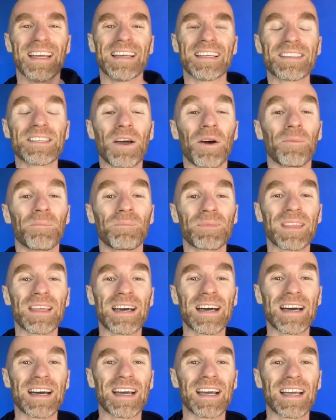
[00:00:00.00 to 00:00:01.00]
So
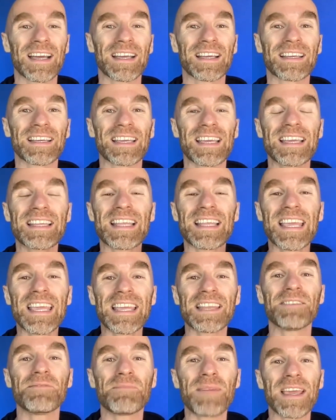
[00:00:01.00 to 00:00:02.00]

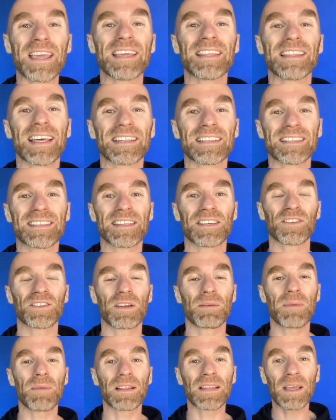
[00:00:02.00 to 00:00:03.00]
in making that decision
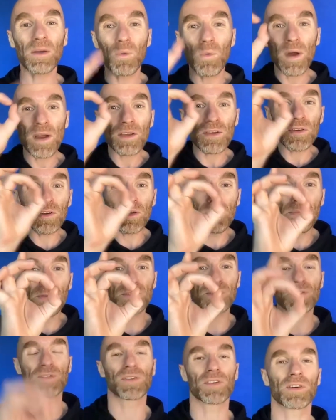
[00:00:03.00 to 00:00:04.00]
about like, where are you going to put
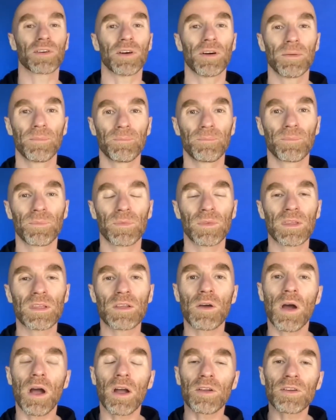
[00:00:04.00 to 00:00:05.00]
your circle?
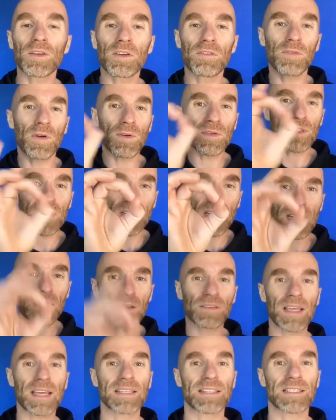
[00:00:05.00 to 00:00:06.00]
Are you going to focus on inner
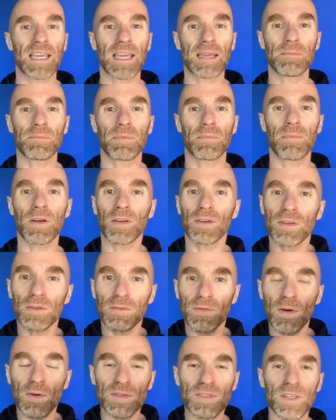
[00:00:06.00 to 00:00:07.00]
landscape? Are you going to
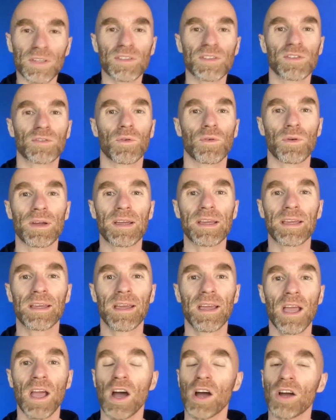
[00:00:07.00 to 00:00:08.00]
focus on story?
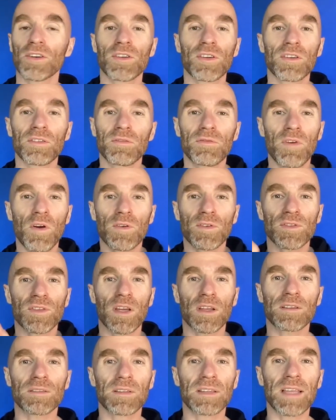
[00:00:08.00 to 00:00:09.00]
Are you going to focus
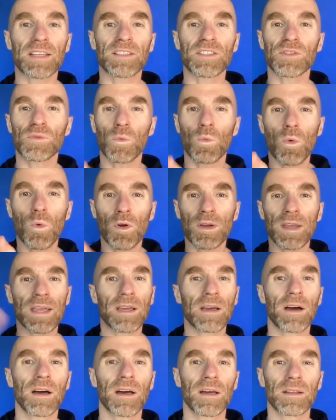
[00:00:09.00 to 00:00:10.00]
on like just working
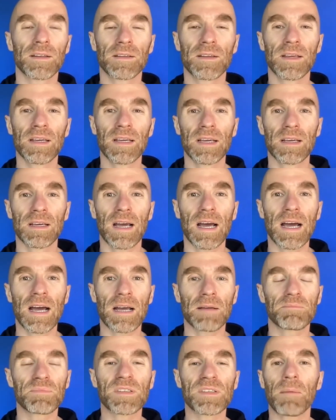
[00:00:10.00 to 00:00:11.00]
on
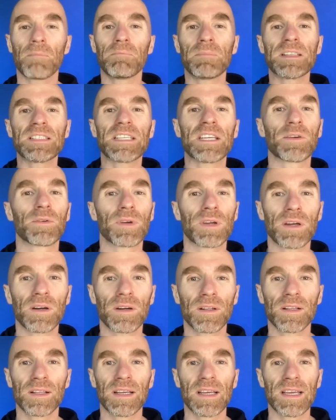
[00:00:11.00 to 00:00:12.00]
some
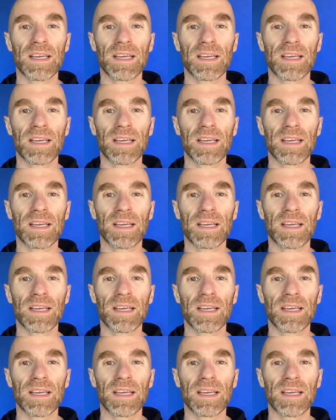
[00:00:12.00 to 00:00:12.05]
material?